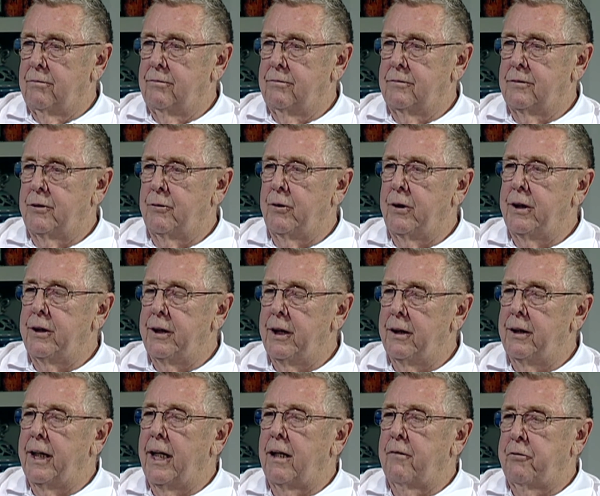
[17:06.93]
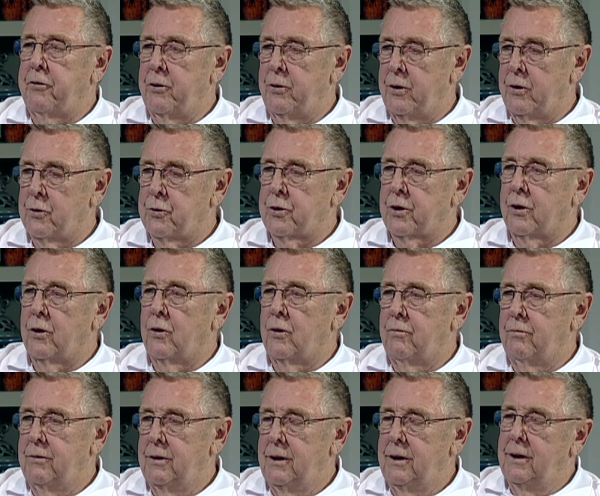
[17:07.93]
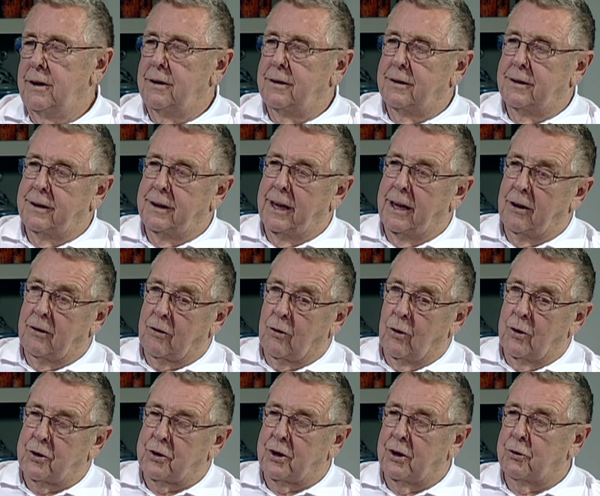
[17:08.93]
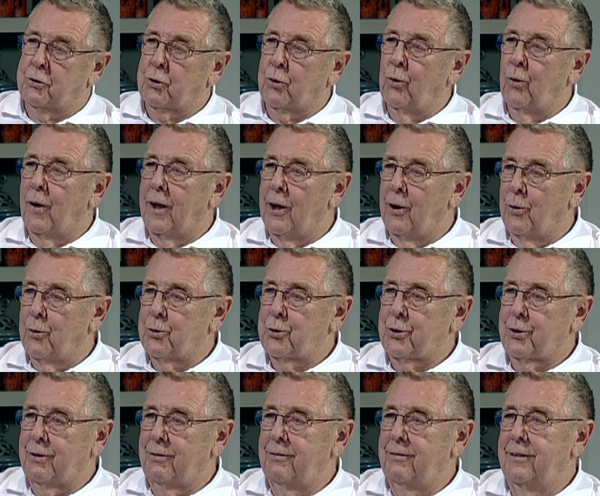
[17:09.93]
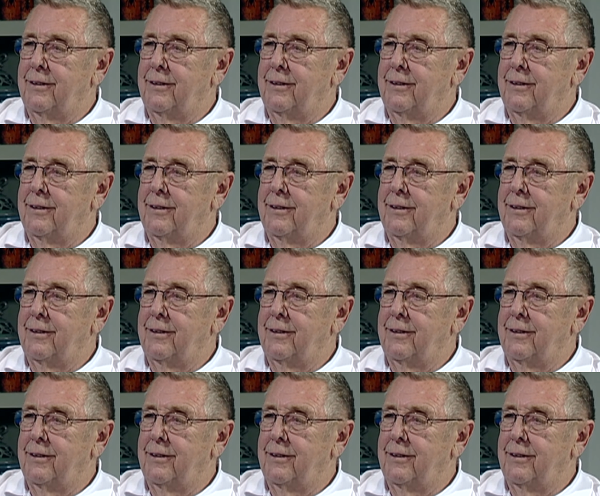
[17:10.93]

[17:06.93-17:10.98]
We did that a few years ago then of course the schoolhouse,